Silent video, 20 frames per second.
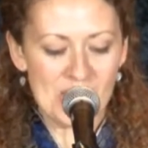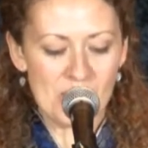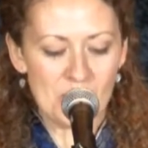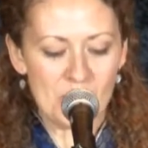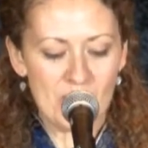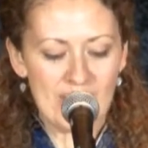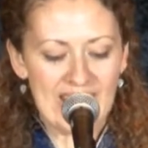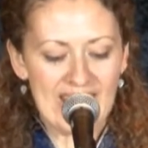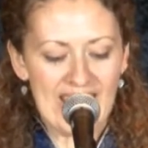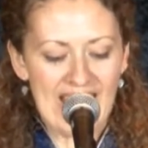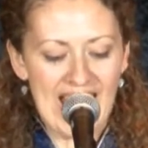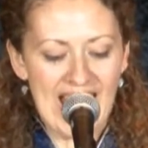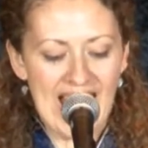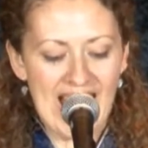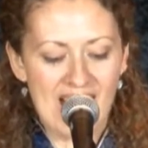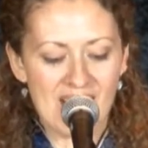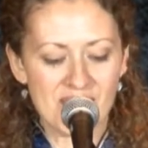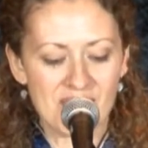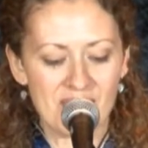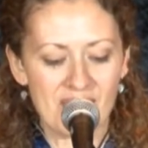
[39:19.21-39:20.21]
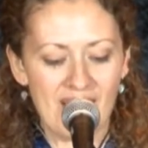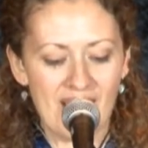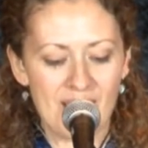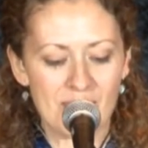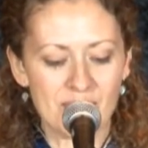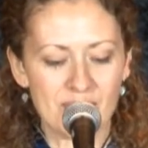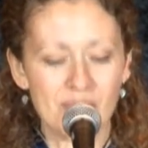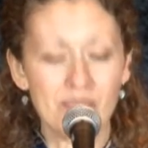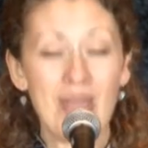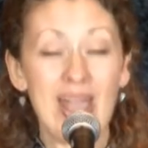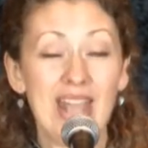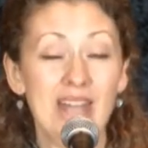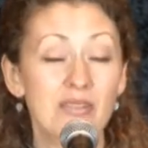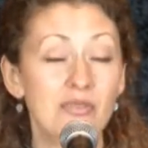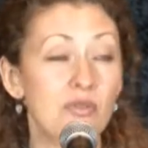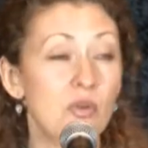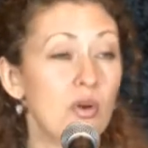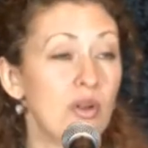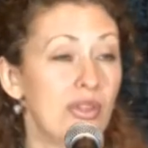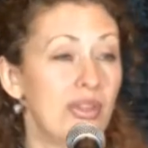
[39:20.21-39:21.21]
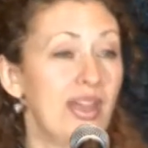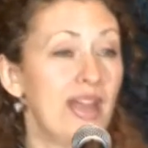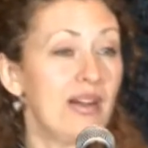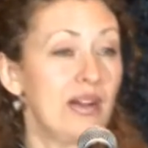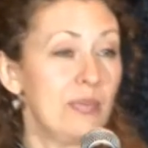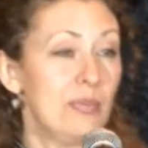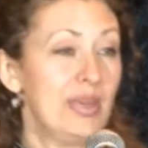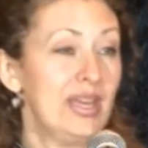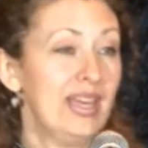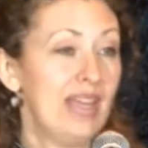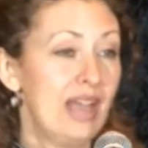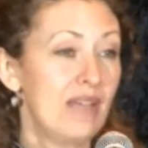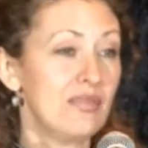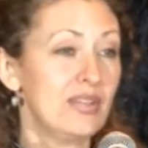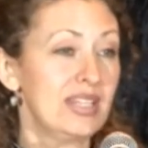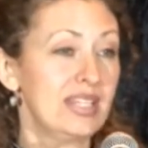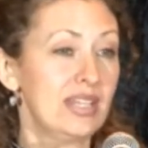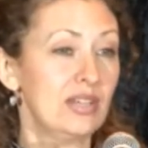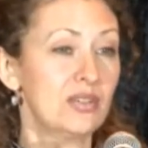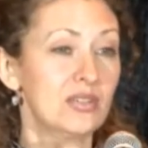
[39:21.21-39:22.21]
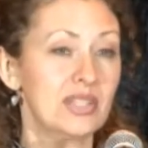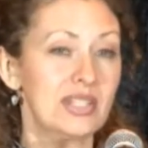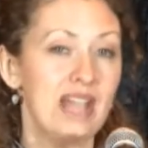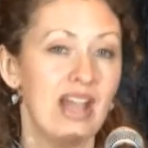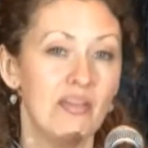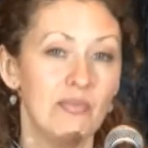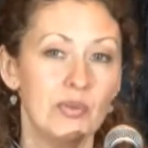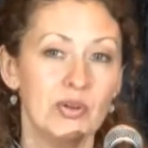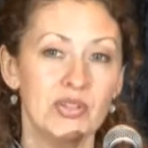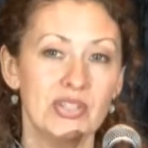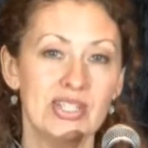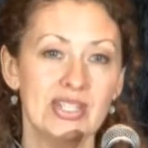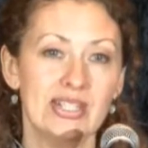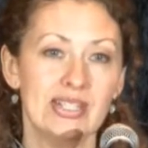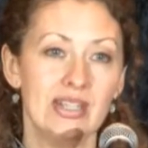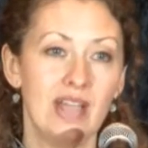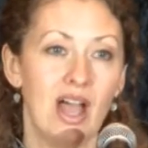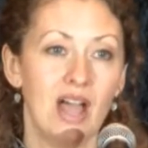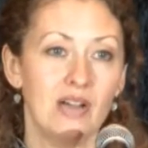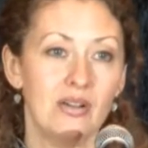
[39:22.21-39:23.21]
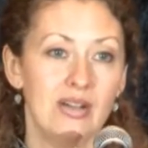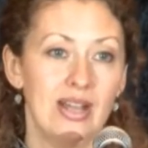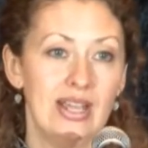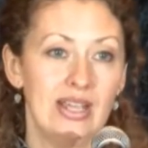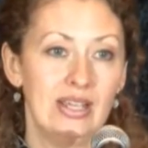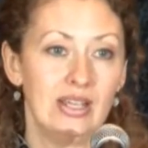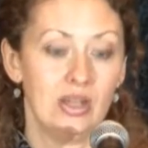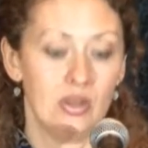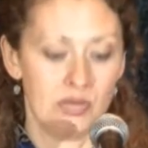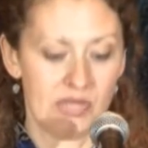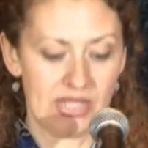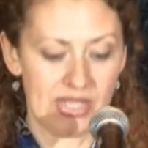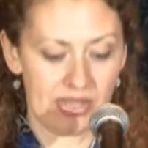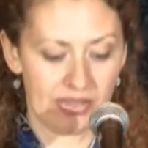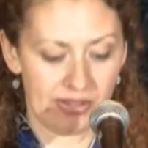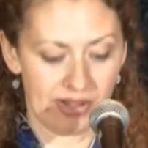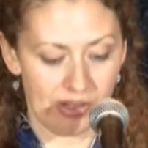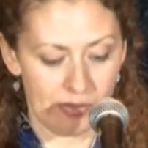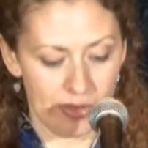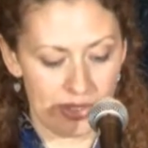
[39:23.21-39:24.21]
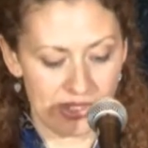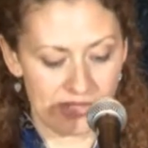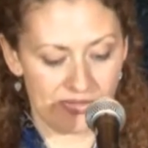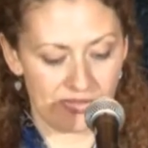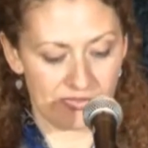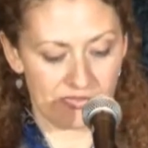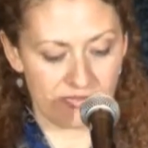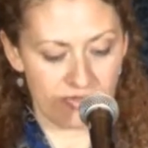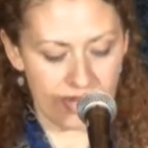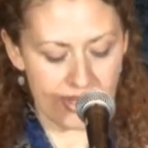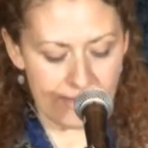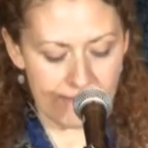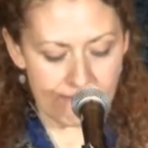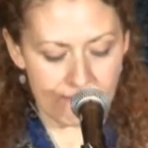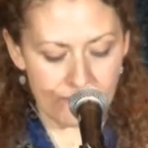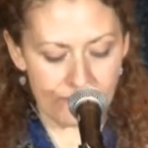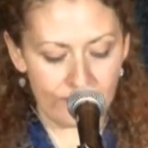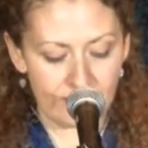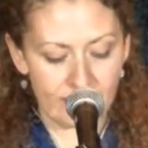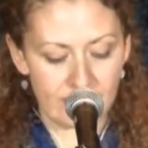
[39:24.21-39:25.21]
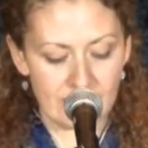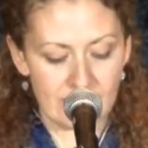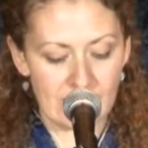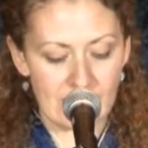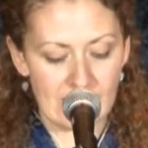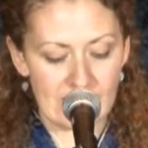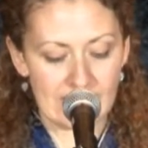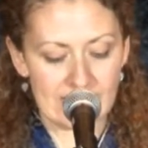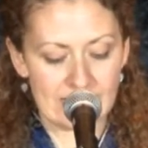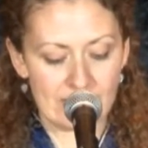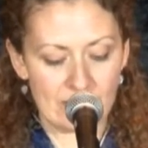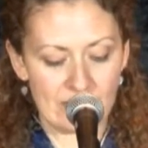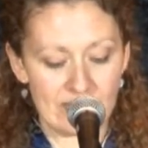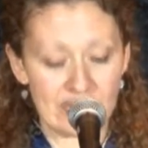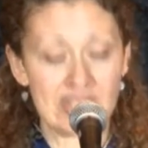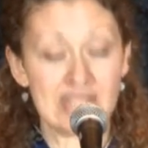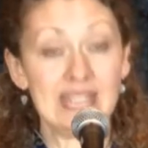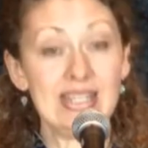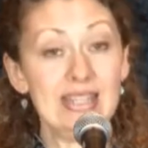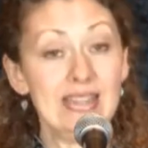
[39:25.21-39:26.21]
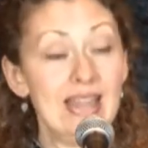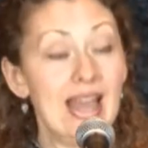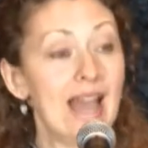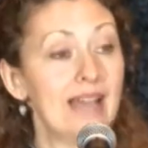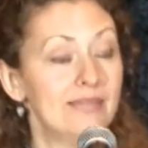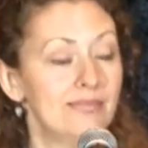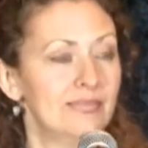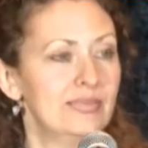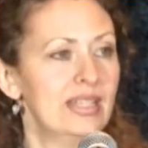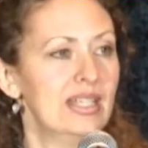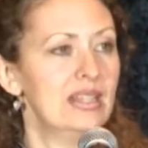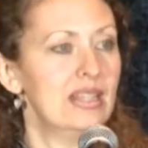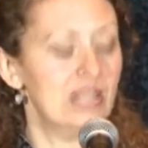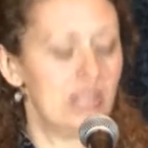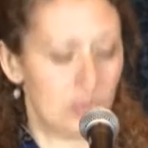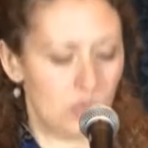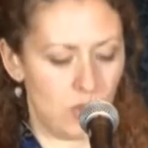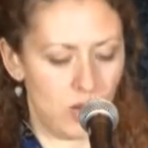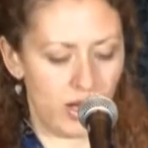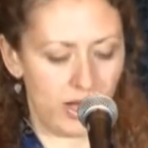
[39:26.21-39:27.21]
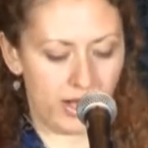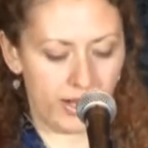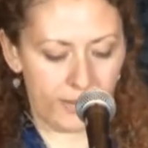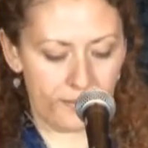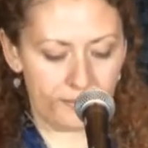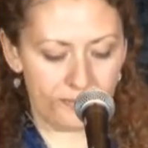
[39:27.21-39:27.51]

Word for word: We have um, paid for therapy. Every single staff person at Tahirih can go see a therapist for free because some of us need that in this work.